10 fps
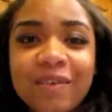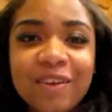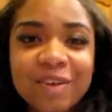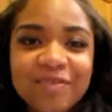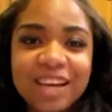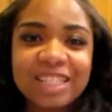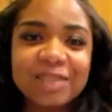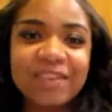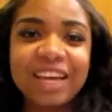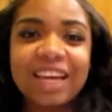Welcome back
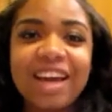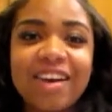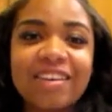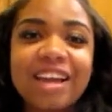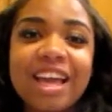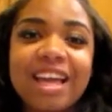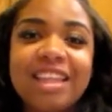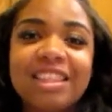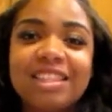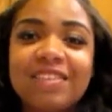to my hangout.
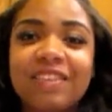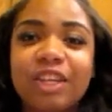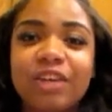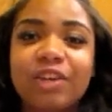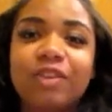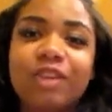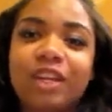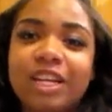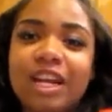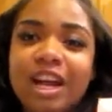In this video you'll
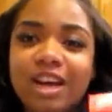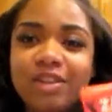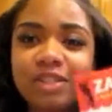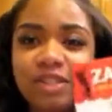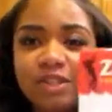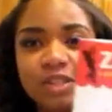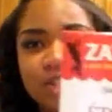learn how to